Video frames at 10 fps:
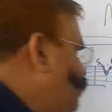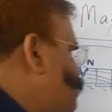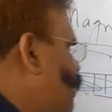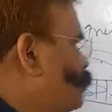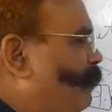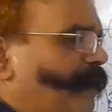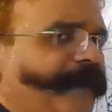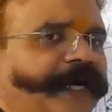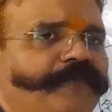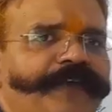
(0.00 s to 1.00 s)
this
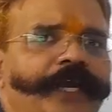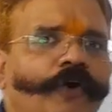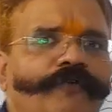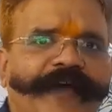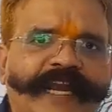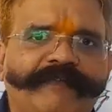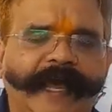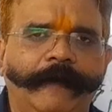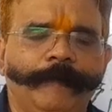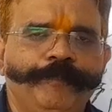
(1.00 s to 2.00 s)
experiment we know very
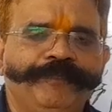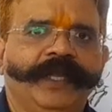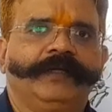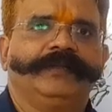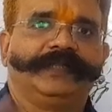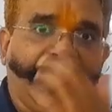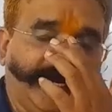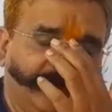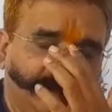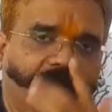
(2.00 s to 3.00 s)
well
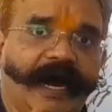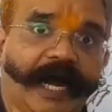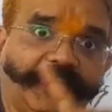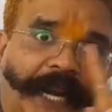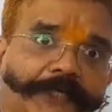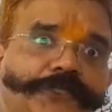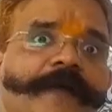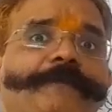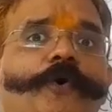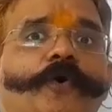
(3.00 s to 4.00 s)
that
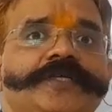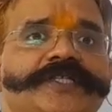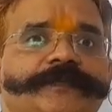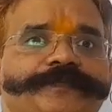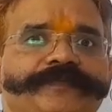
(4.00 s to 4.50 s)
attraction force